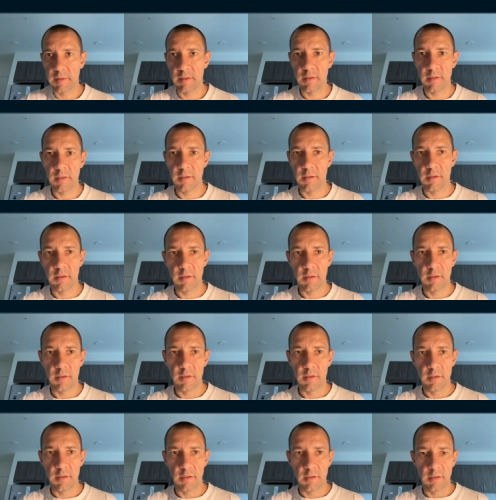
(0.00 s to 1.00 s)

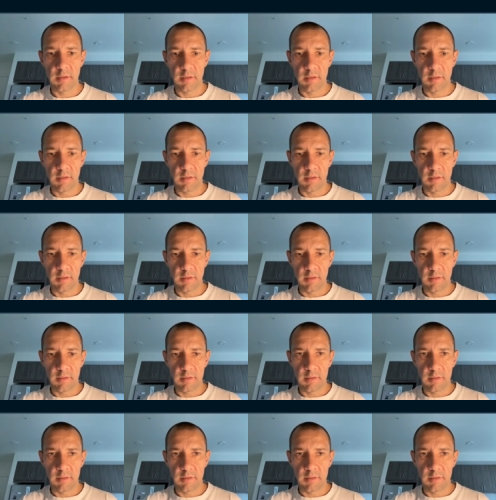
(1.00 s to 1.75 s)
Nobody speaks.